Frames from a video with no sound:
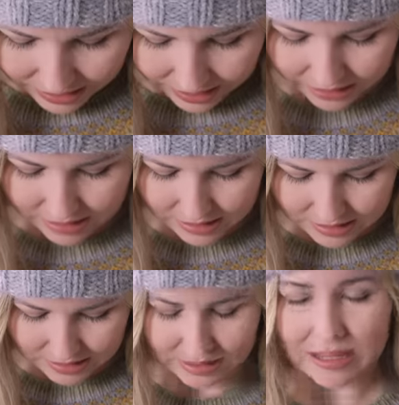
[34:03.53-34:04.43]

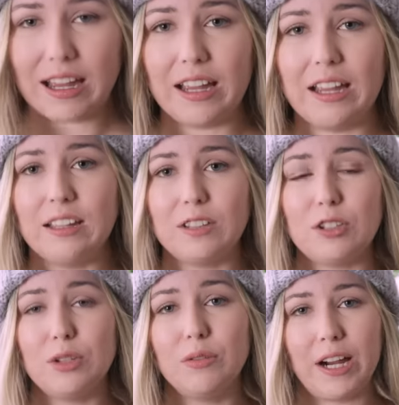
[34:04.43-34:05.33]
And I
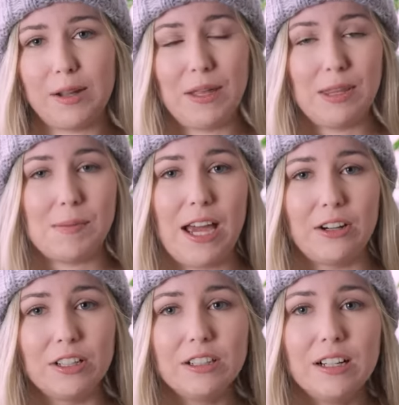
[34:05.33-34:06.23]
do recommend the
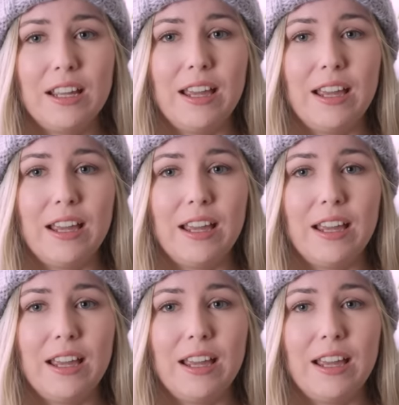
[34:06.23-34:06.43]
pattern.